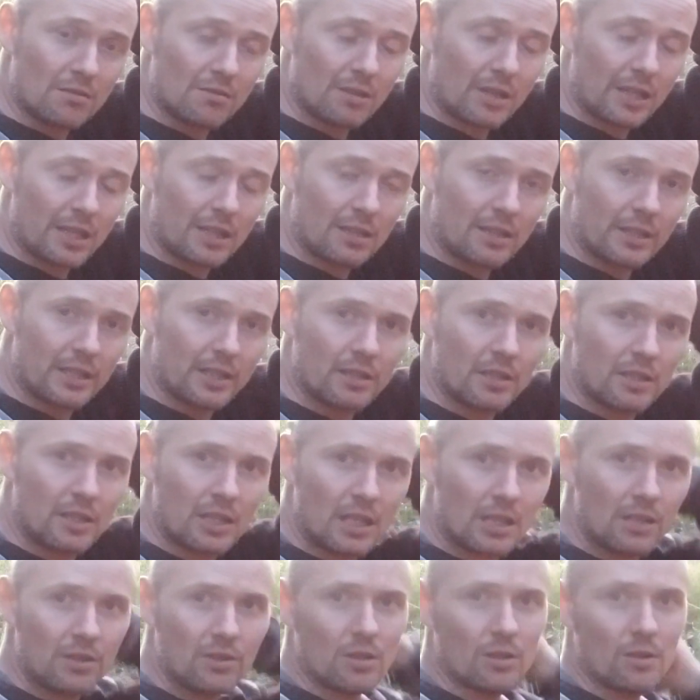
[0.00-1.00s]
likely could
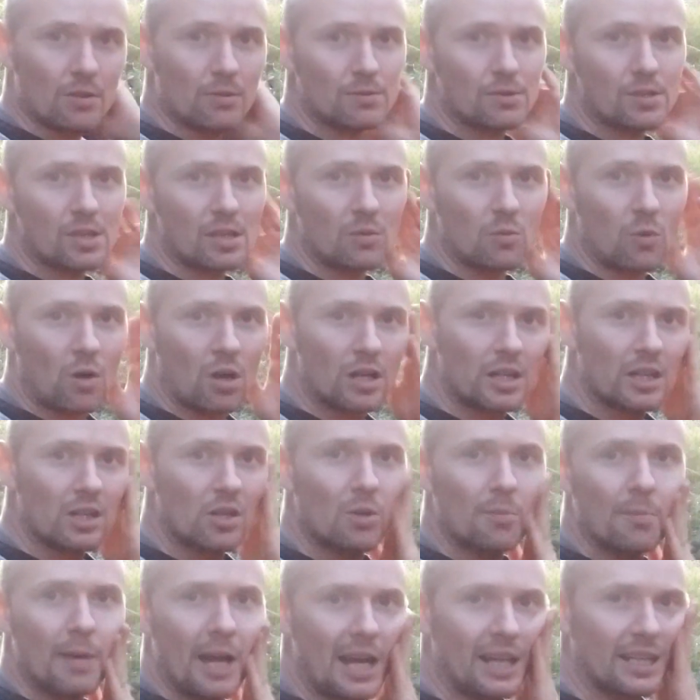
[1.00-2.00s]
need those and want to go
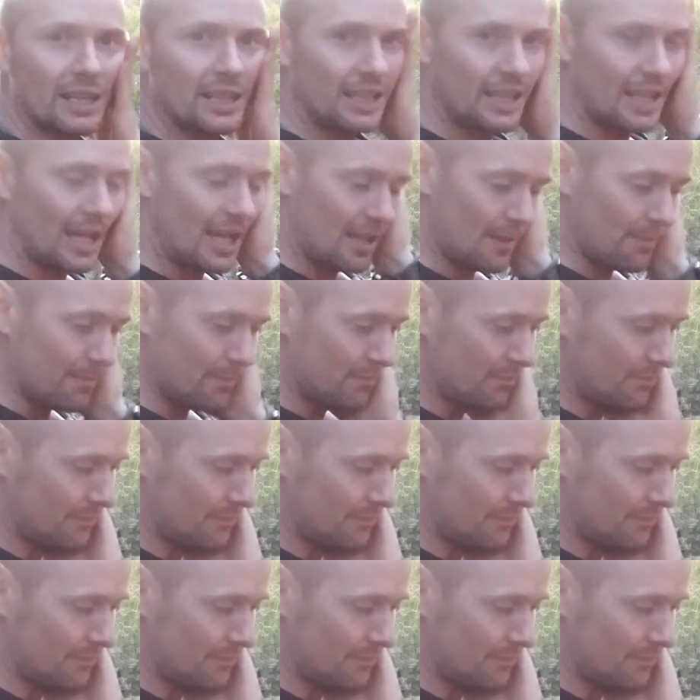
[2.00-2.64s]
back and get them.